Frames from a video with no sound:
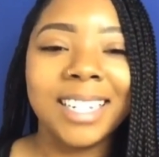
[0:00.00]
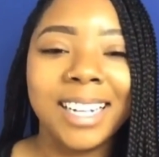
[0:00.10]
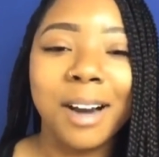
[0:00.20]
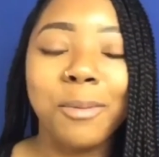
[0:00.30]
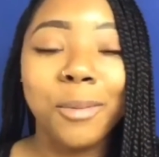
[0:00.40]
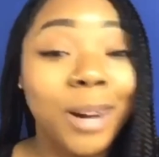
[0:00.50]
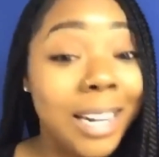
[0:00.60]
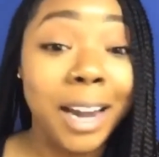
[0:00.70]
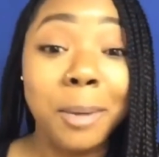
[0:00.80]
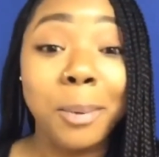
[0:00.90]
I'm one
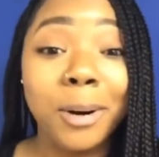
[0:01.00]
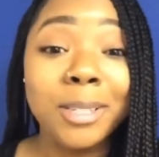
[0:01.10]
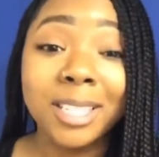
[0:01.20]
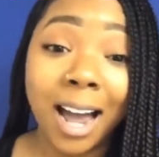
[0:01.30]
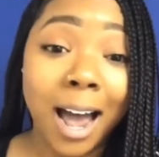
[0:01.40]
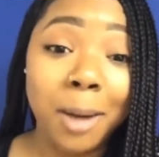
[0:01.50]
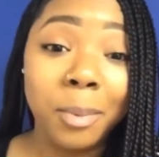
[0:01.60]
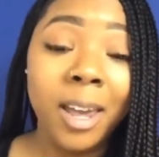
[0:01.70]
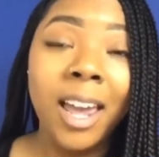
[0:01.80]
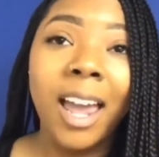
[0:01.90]
day post-op
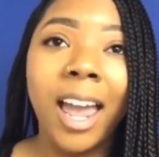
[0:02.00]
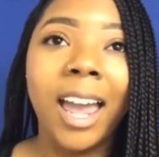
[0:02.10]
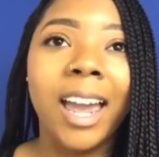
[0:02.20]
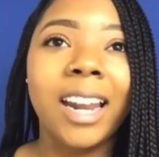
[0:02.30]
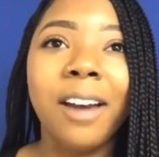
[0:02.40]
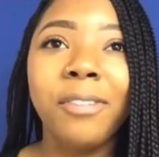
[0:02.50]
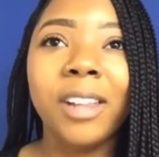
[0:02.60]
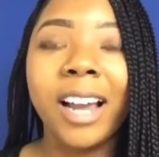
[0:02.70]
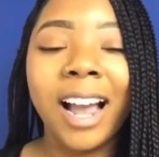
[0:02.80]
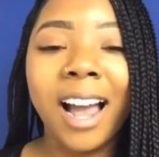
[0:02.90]
and I feel
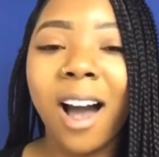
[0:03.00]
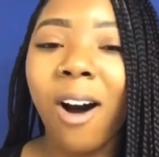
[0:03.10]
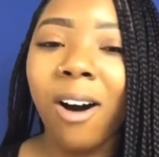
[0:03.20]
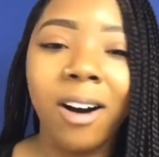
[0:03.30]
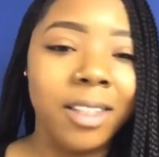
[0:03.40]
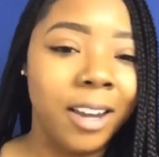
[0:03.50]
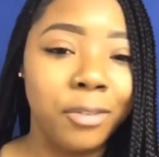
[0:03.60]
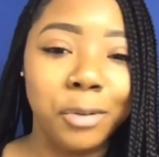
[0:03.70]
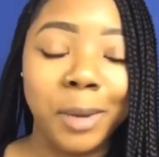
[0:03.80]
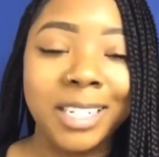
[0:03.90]
like I got all the
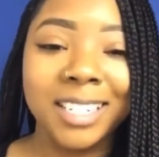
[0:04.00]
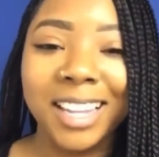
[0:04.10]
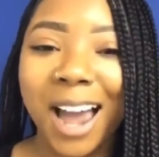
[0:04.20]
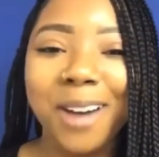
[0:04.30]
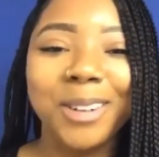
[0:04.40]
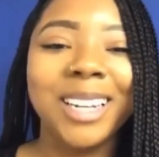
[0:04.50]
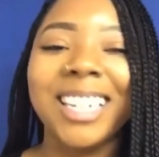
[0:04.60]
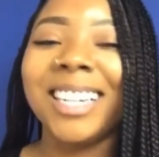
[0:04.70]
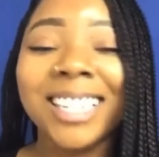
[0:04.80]
information that I would need.